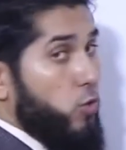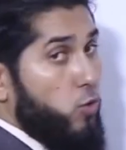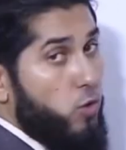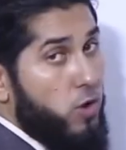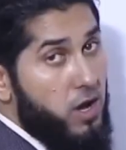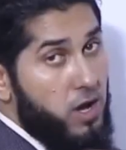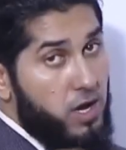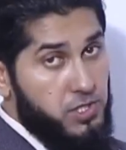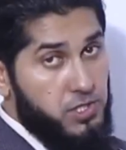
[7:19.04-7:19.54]

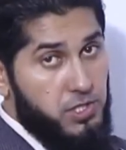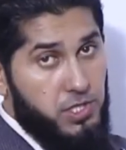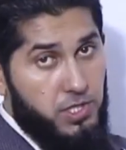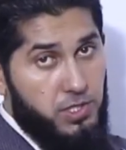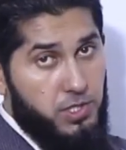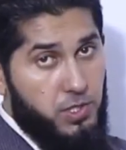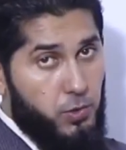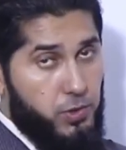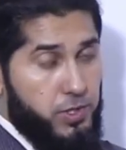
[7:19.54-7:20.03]
was
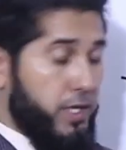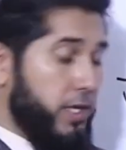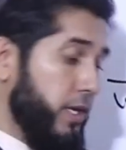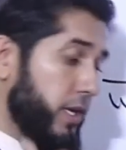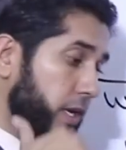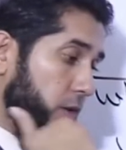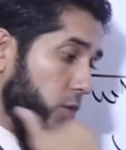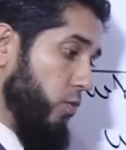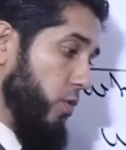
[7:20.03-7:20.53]
she
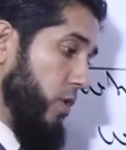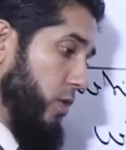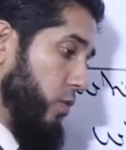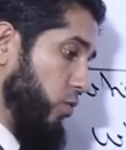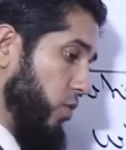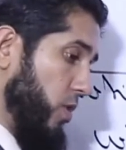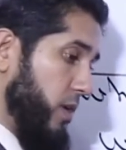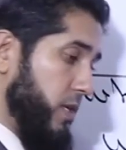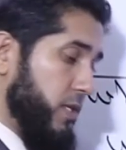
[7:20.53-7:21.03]
cooking and what
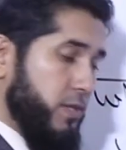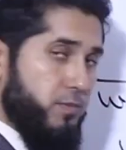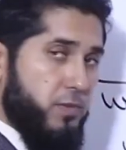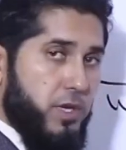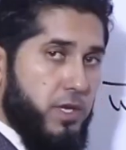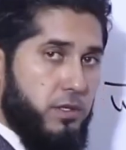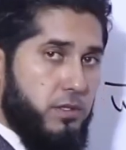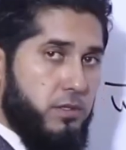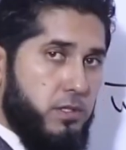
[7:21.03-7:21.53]
was
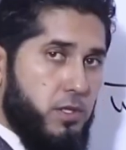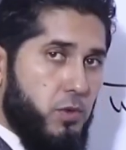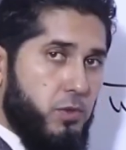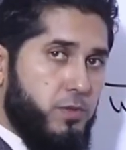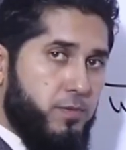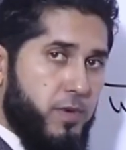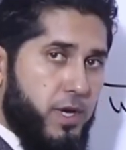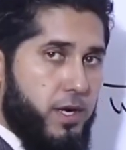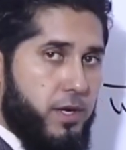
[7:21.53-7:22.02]
being
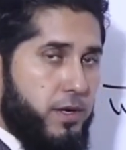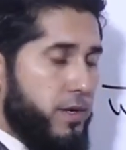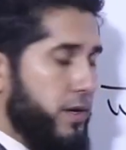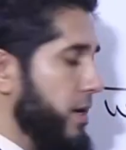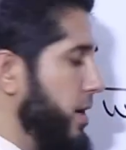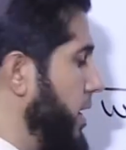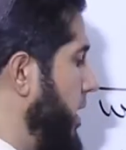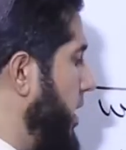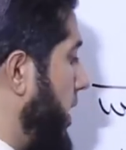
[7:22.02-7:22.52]
cooked by
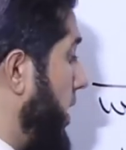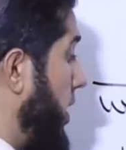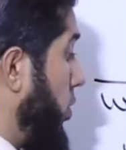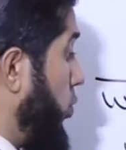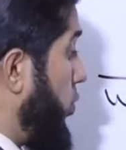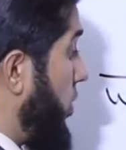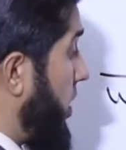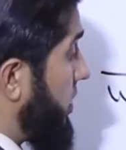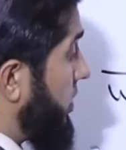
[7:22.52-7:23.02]
her?
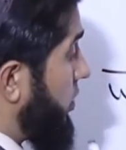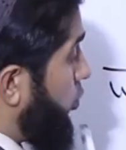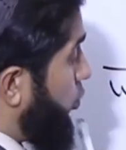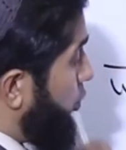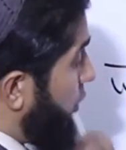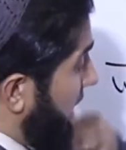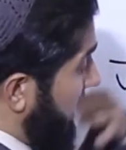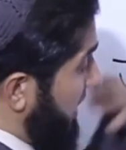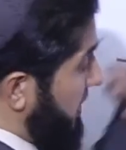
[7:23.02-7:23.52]
And what
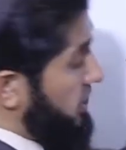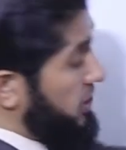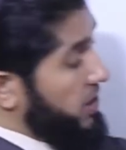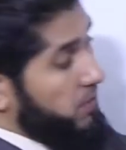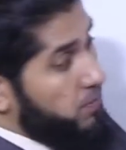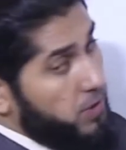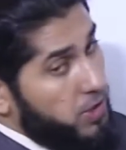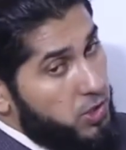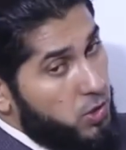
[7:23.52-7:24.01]
will
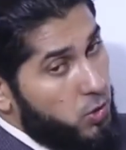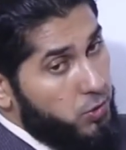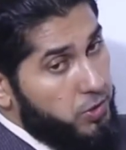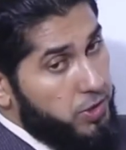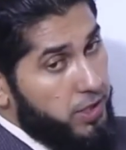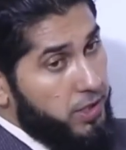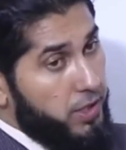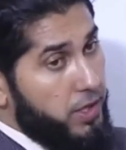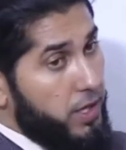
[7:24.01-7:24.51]
she be
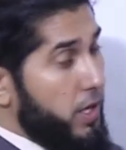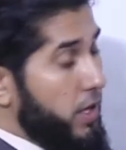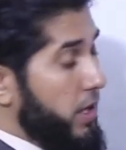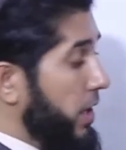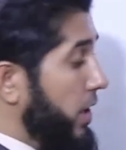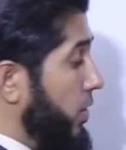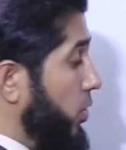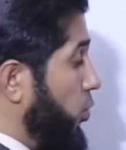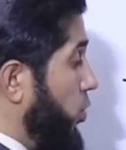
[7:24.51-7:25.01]
cooking
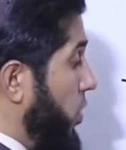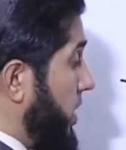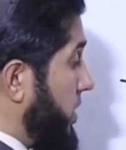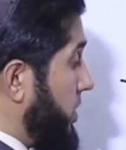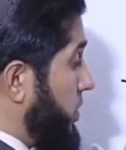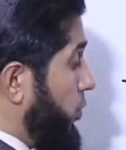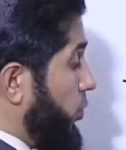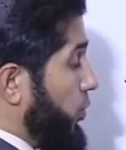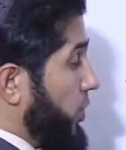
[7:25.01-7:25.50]
and
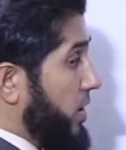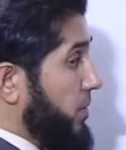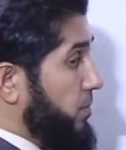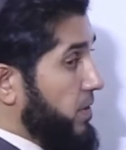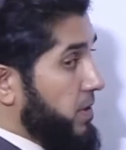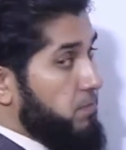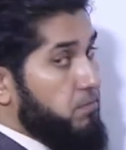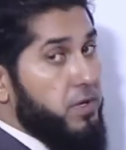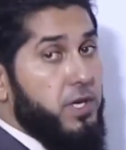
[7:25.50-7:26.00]
what will
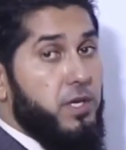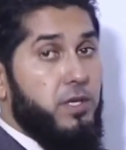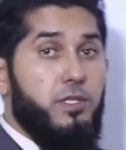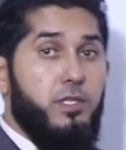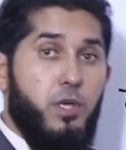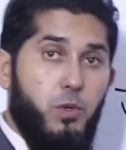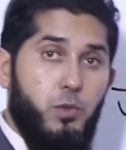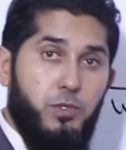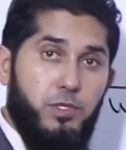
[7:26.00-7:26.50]
be
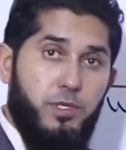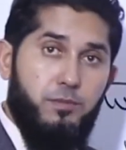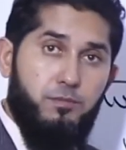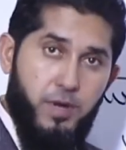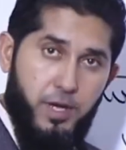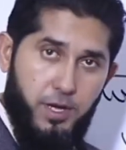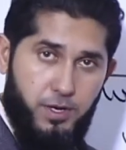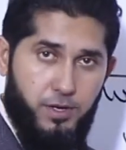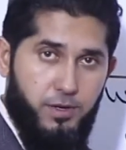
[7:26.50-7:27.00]
being cooked
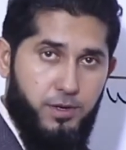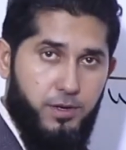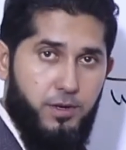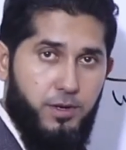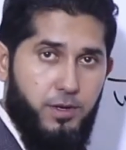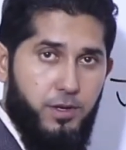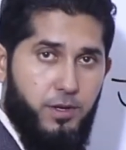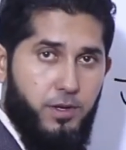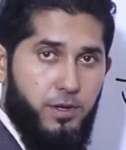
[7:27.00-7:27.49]
by her?
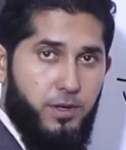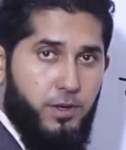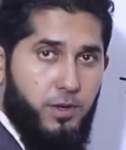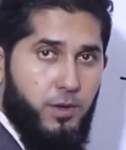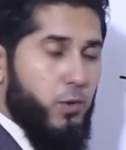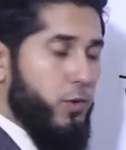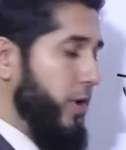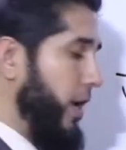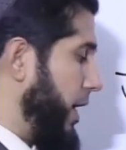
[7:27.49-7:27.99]

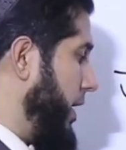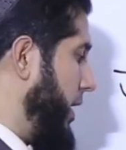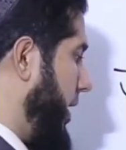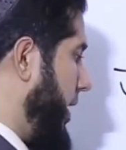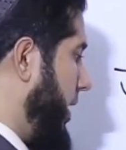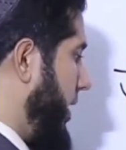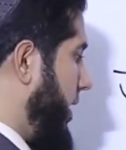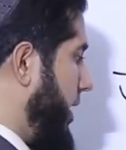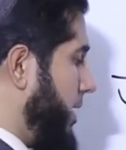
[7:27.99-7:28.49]
Okay,
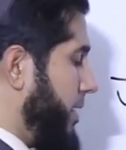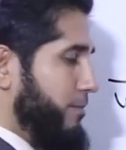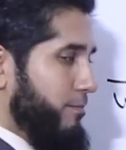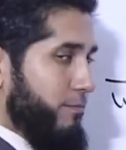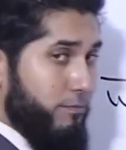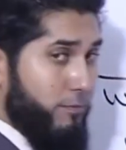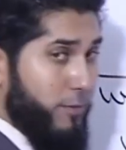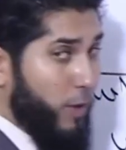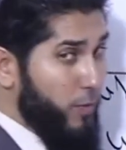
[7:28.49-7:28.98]

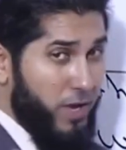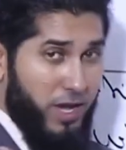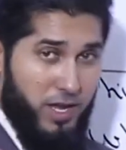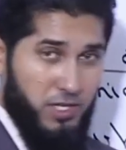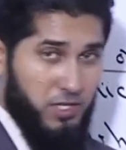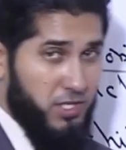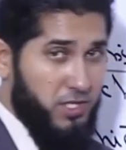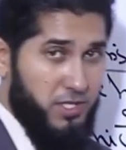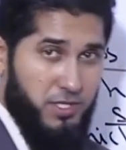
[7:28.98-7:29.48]
and I'm
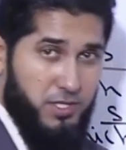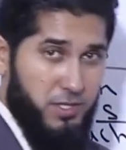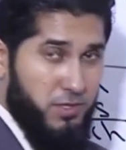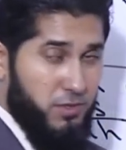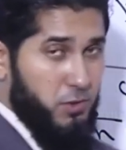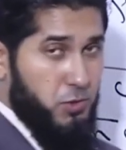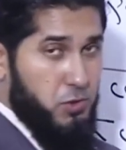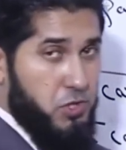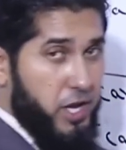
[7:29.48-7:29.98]
gonna just
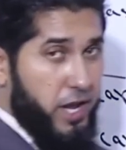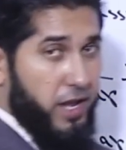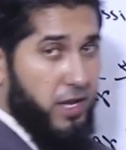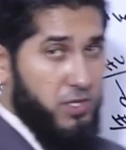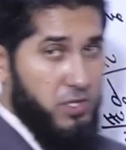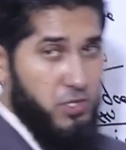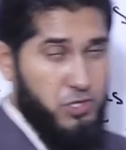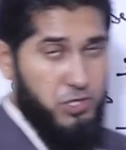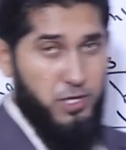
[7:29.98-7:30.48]

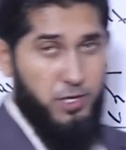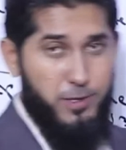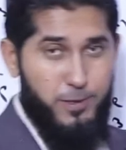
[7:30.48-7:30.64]
change